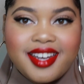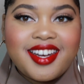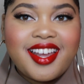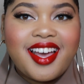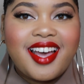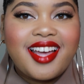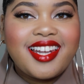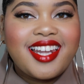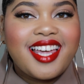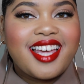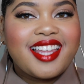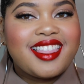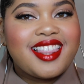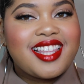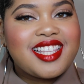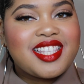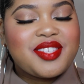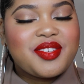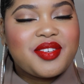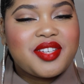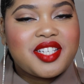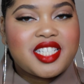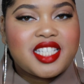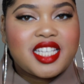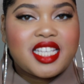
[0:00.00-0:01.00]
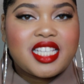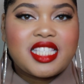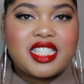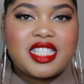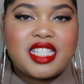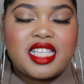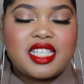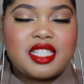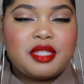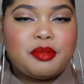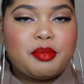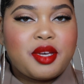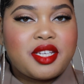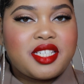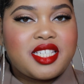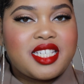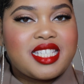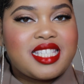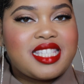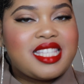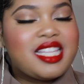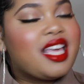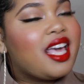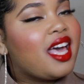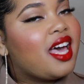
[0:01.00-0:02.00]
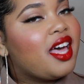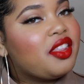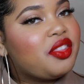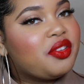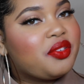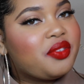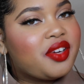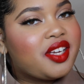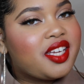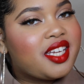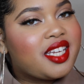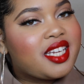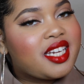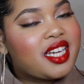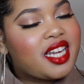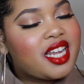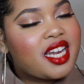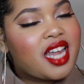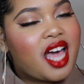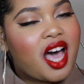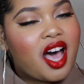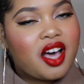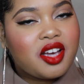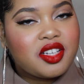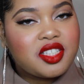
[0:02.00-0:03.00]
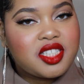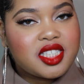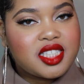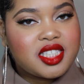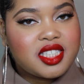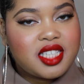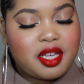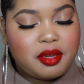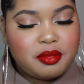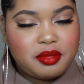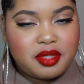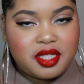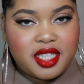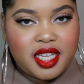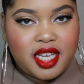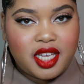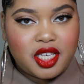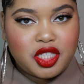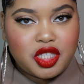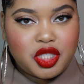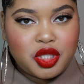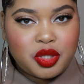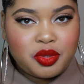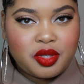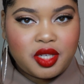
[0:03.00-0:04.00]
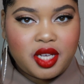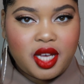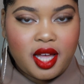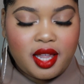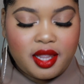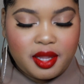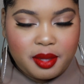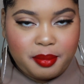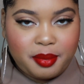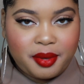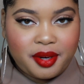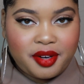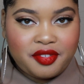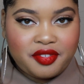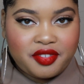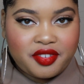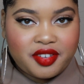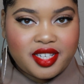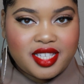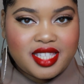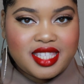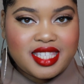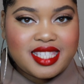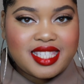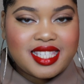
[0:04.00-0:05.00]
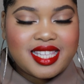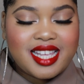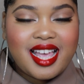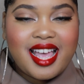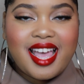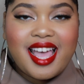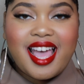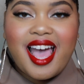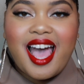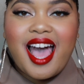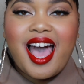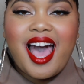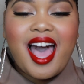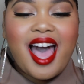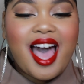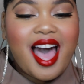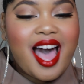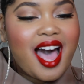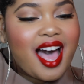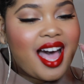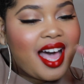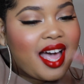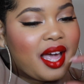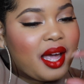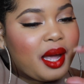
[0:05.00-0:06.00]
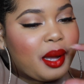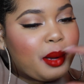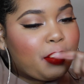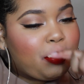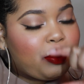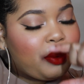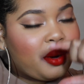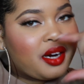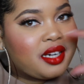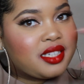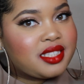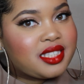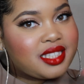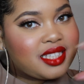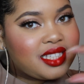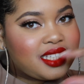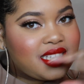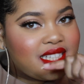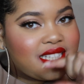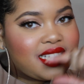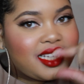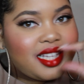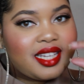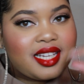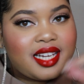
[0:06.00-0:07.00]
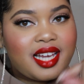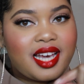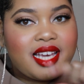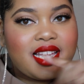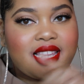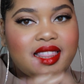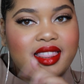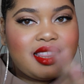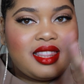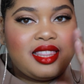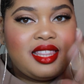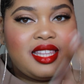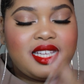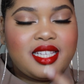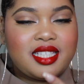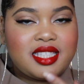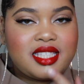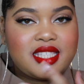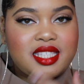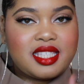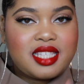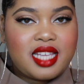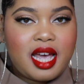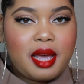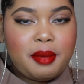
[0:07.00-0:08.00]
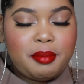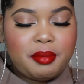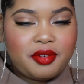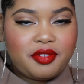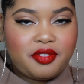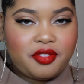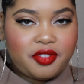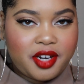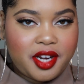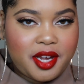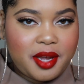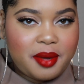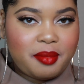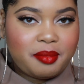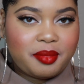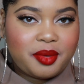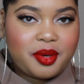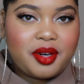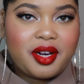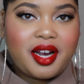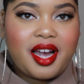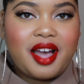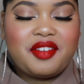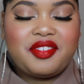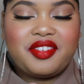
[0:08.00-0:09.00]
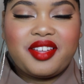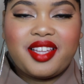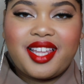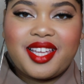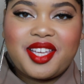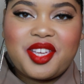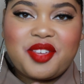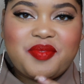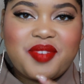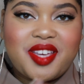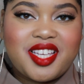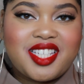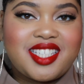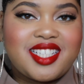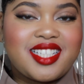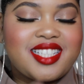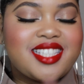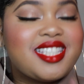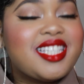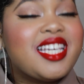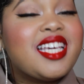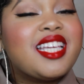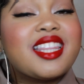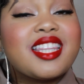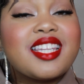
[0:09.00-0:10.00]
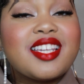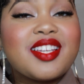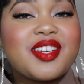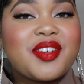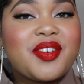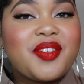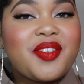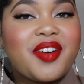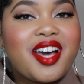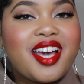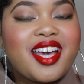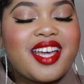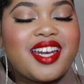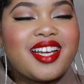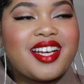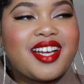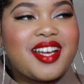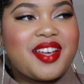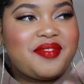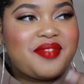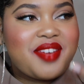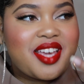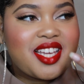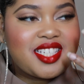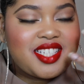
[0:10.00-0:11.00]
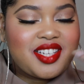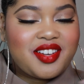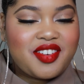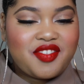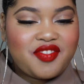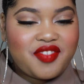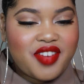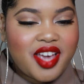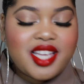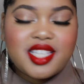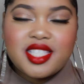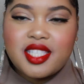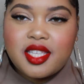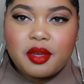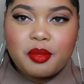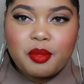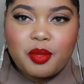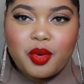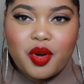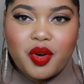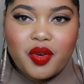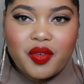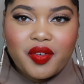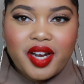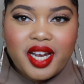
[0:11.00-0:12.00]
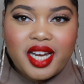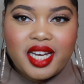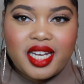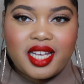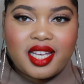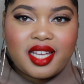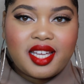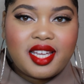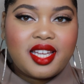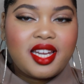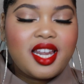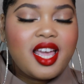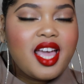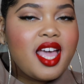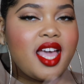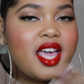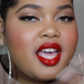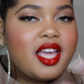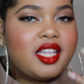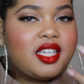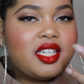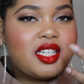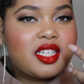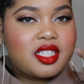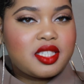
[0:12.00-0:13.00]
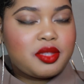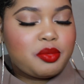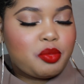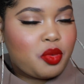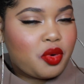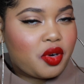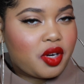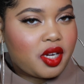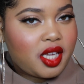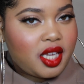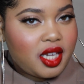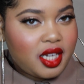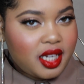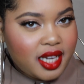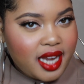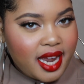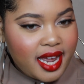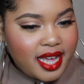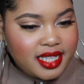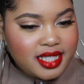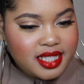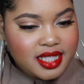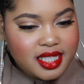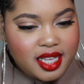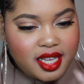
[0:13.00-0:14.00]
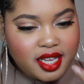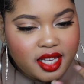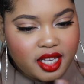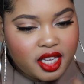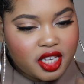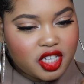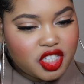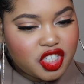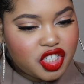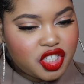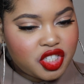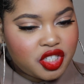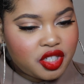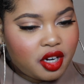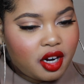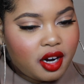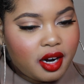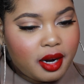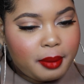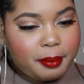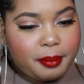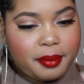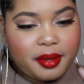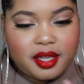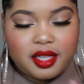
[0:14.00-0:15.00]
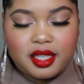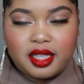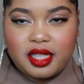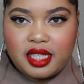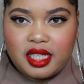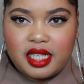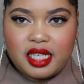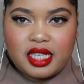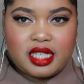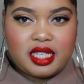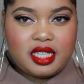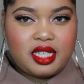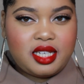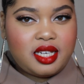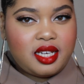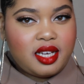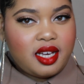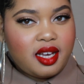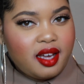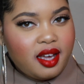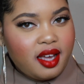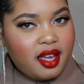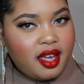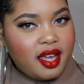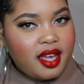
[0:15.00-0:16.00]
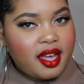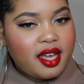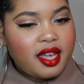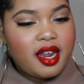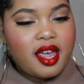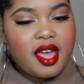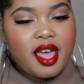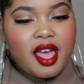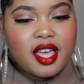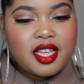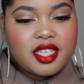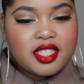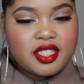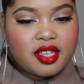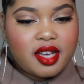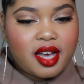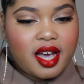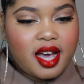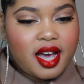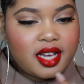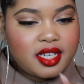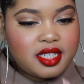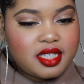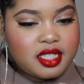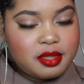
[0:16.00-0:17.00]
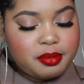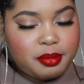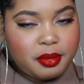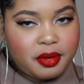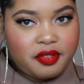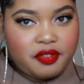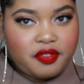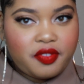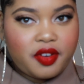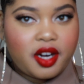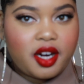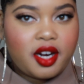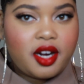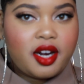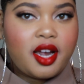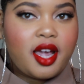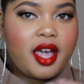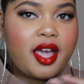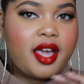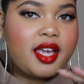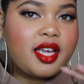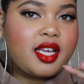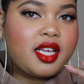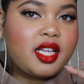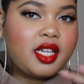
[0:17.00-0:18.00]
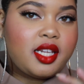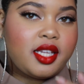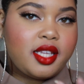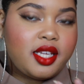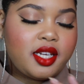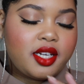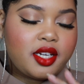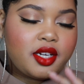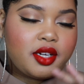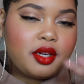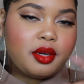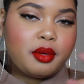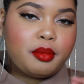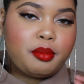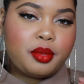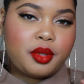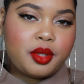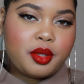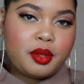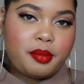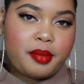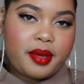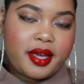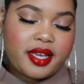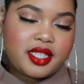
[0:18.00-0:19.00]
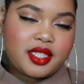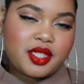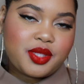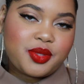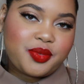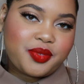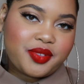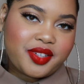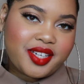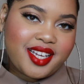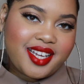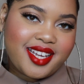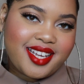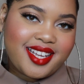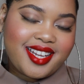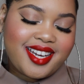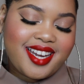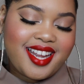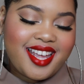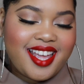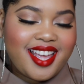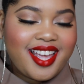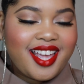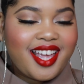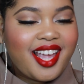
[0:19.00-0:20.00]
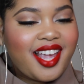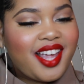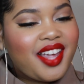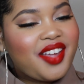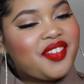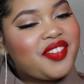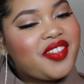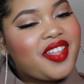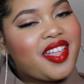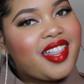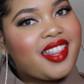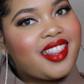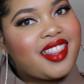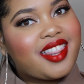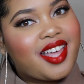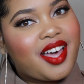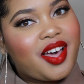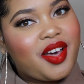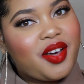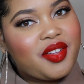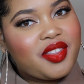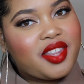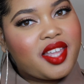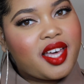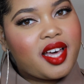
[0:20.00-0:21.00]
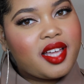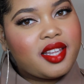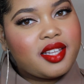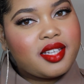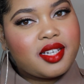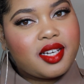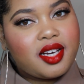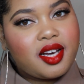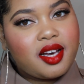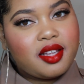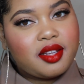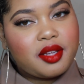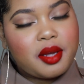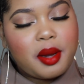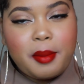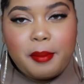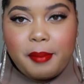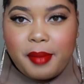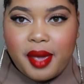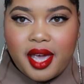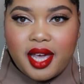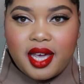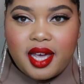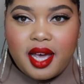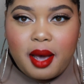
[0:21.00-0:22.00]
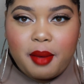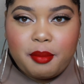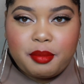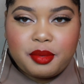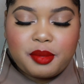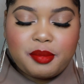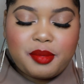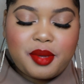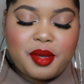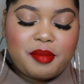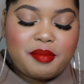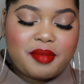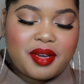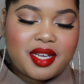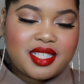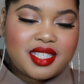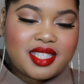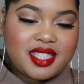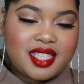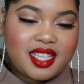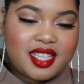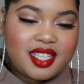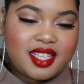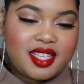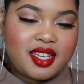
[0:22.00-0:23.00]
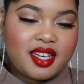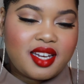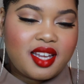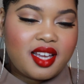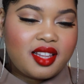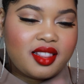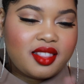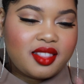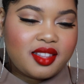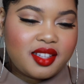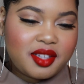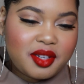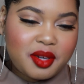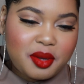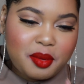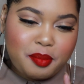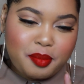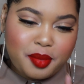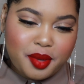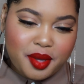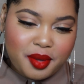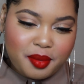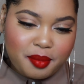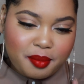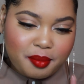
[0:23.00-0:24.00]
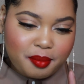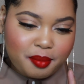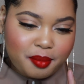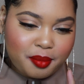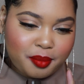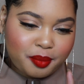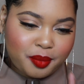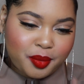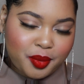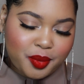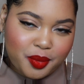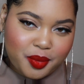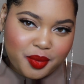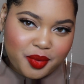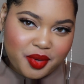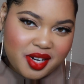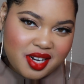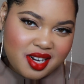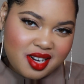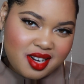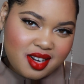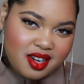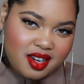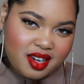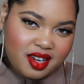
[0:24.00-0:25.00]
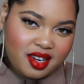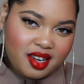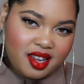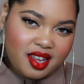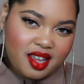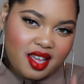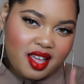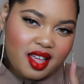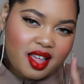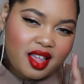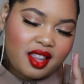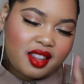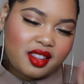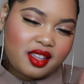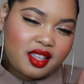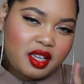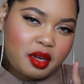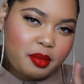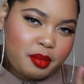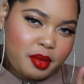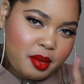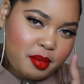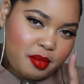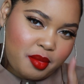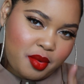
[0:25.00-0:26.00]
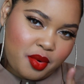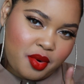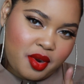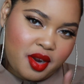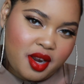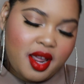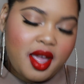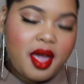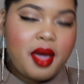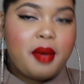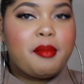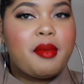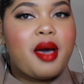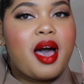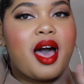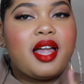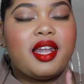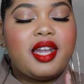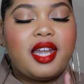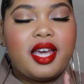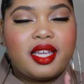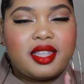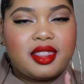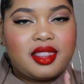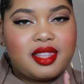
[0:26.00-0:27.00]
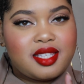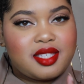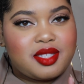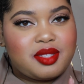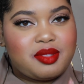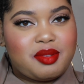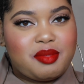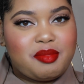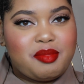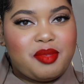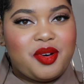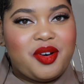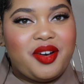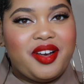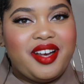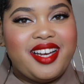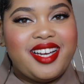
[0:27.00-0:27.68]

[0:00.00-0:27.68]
now I like this one just as much as the other one. It all just comes down to color preference. I personally like this type of red more. I feel like it makes your teeth look whiter. It makes your face look more radiant. It looks more classic and sharp and clean cut. So I just prefer a cleaner blue based red even though the other color may complement my skin a little bit more. A little bit more. But I like this one more.